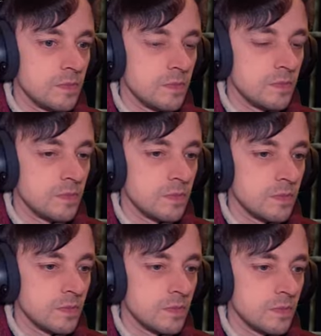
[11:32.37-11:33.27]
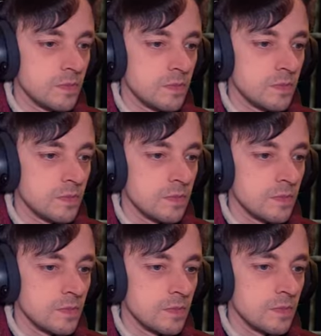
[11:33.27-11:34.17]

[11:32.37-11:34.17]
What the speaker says: (silence)